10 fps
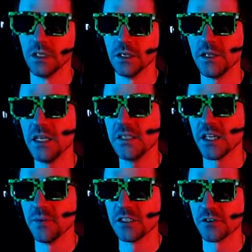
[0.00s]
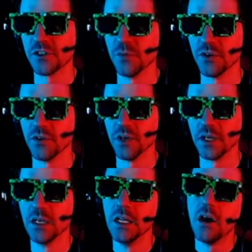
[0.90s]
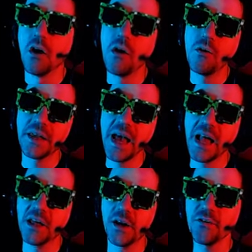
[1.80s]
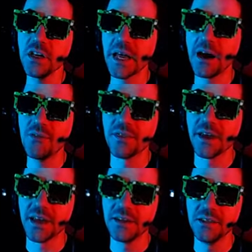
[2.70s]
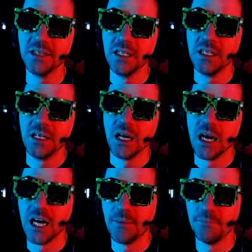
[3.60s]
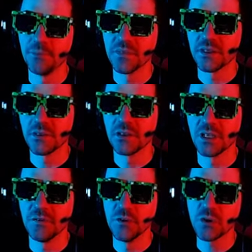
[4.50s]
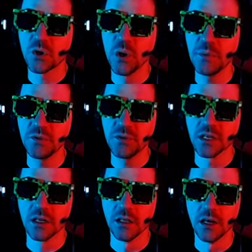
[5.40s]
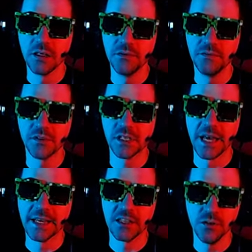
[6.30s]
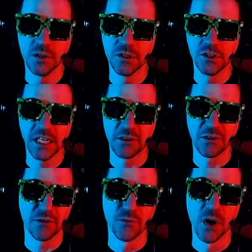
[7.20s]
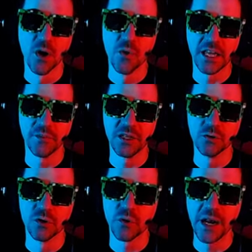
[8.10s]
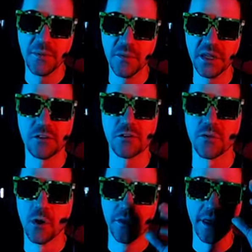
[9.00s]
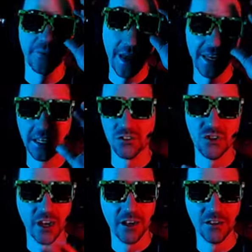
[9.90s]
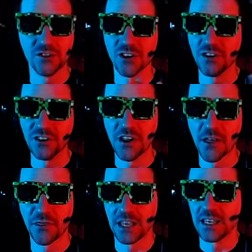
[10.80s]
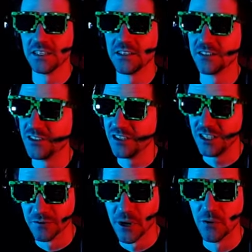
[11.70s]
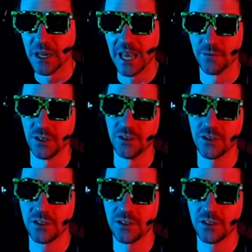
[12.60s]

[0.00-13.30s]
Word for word: These enemies are super annoying. Oh yeah, and every now and then, um, if you're equipped with the gloves, like, you can just, like, throw an enemy. You will grab them and throw them, and it does nothing. It does zero damage.